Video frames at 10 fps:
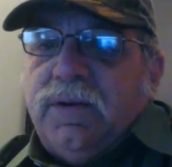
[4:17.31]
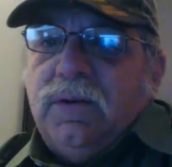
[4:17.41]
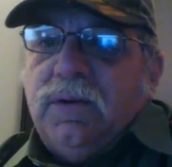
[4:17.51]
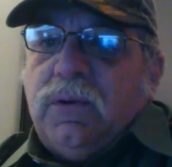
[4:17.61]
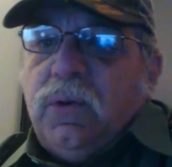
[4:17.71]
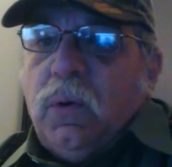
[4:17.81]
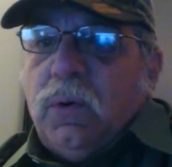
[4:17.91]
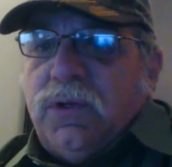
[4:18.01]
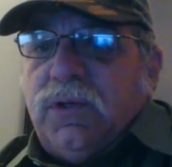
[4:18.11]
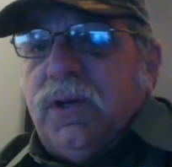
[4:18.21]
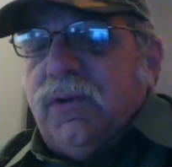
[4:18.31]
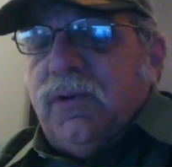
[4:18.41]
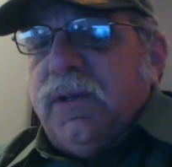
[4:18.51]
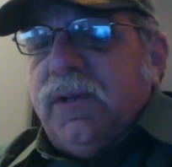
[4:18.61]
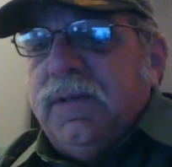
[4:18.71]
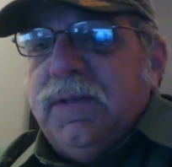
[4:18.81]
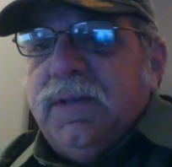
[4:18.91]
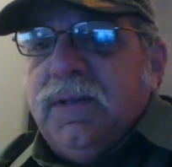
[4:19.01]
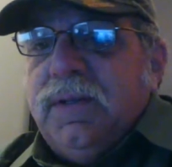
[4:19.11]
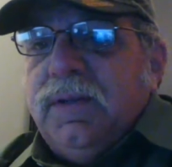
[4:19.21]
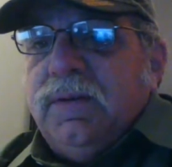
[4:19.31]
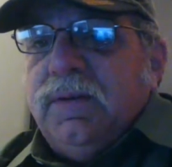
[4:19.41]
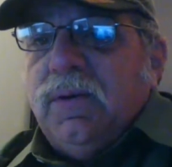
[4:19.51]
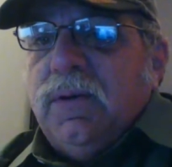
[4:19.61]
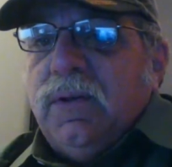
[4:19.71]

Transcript: country. Really beautiful.